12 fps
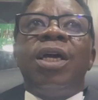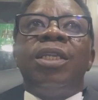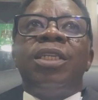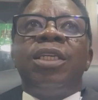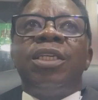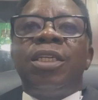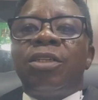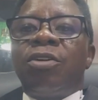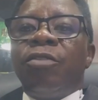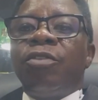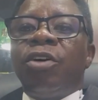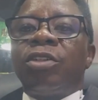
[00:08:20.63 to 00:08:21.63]
The
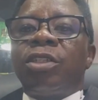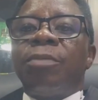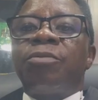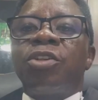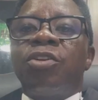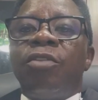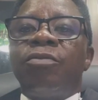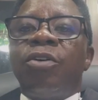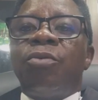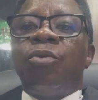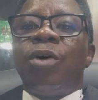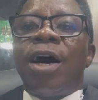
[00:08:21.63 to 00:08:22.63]
governor or the deputy
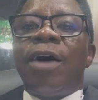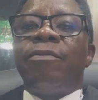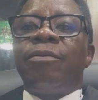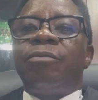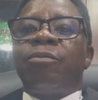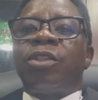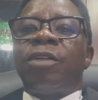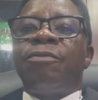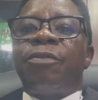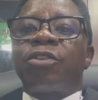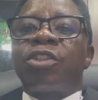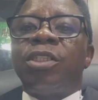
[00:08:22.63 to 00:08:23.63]
governor will have within
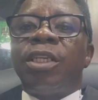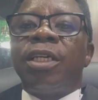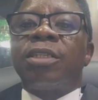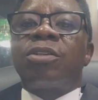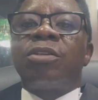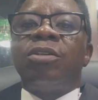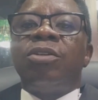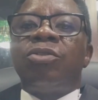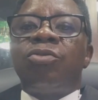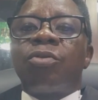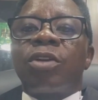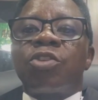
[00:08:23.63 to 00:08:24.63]
14 days
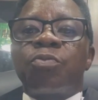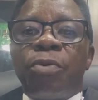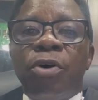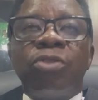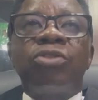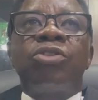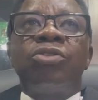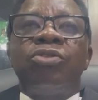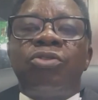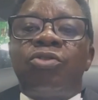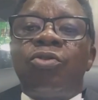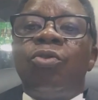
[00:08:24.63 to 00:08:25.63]
to respond
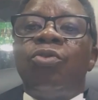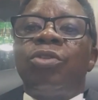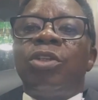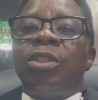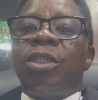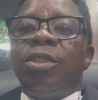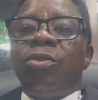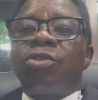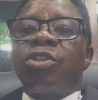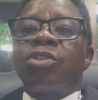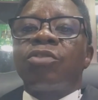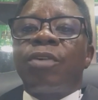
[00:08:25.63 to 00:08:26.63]
to the
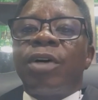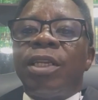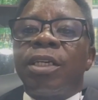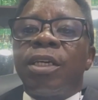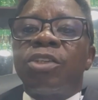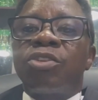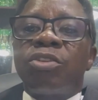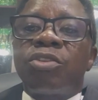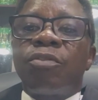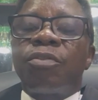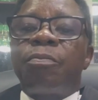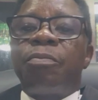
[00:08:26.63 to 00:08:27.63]
notice of allegations
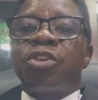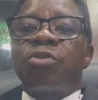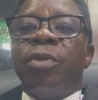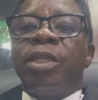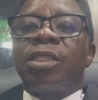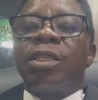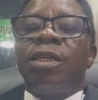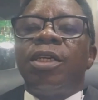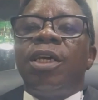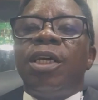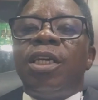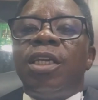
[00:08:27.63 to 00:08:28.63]
of impeachment.
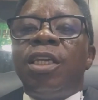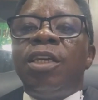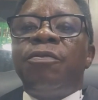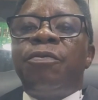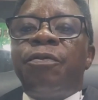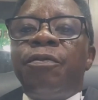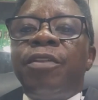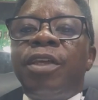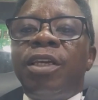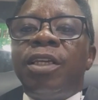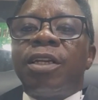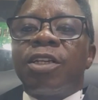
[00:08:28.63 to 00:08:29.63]
If
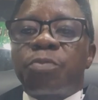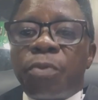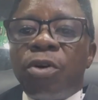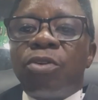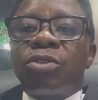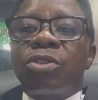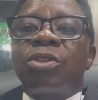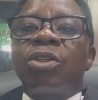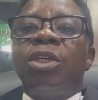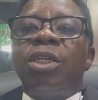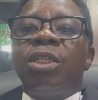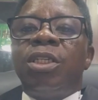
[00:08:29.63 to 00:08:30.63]
he responds,
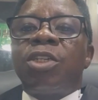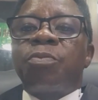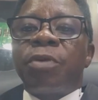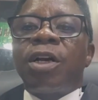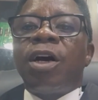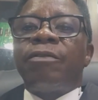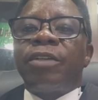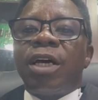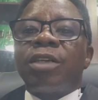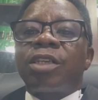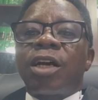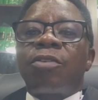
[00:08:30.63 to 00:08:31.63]
the Speaker of the
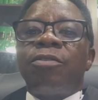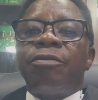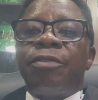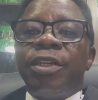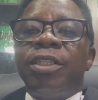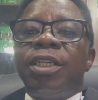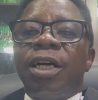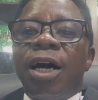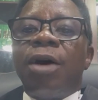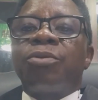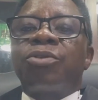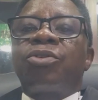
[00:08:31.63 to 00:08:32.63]
House shall convene the
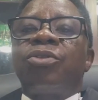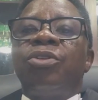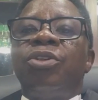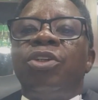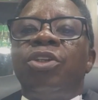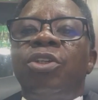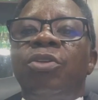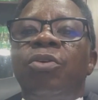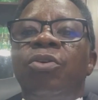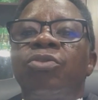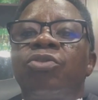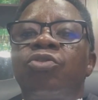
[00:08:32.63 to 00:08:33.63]
House, you
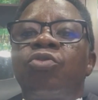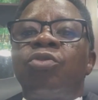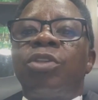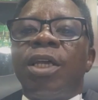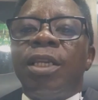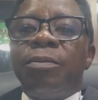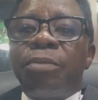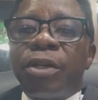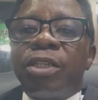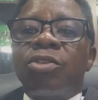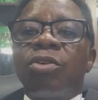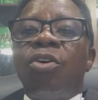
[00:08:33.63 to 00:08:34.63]
know, to
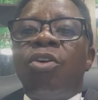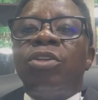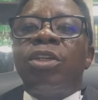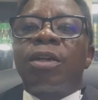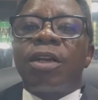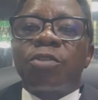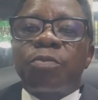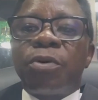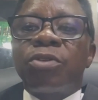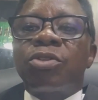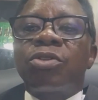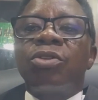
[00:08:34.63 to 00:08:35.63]
deliberate on the
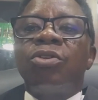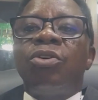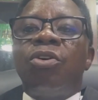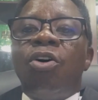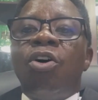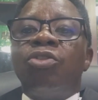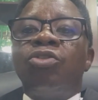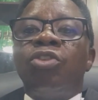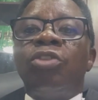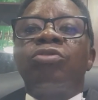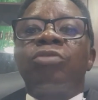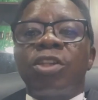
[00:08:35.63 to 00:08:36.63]
response or
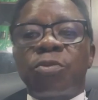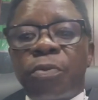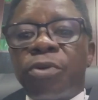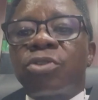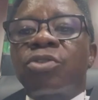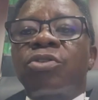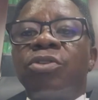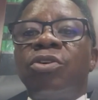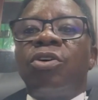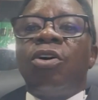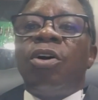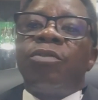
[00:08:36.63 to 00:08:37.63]
non-response
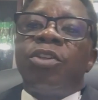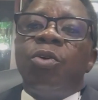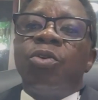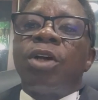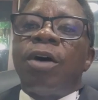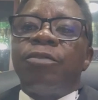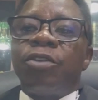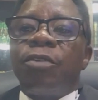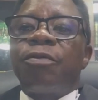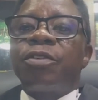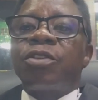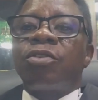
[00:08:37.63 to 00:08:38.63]
of the holder of the
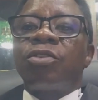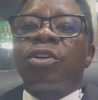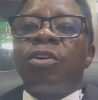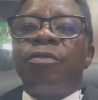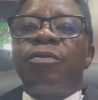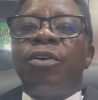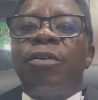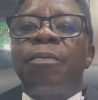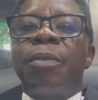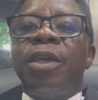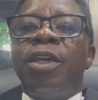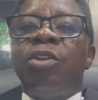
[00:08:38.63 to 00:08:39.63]
office of the governor
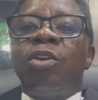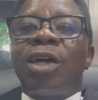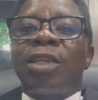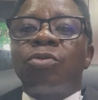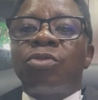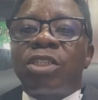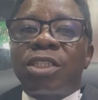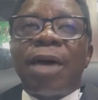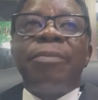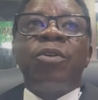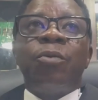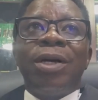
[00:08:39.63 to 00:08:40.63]
in order to
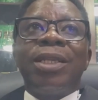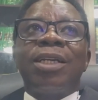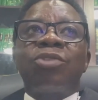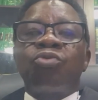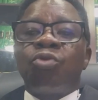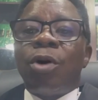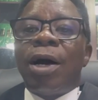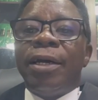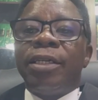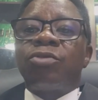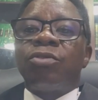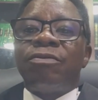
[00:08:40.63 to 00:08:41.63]
determine whether to go
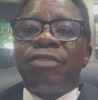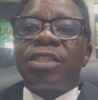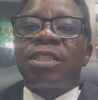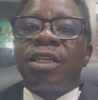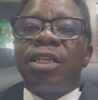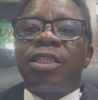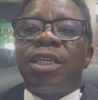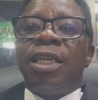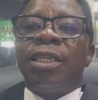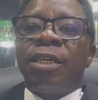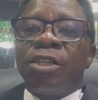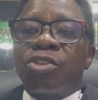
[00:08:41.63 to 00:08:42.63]
ahead to investigate the
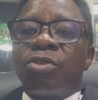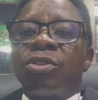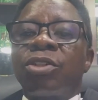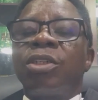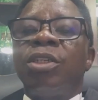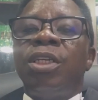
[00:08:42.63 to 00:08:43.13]
allegations.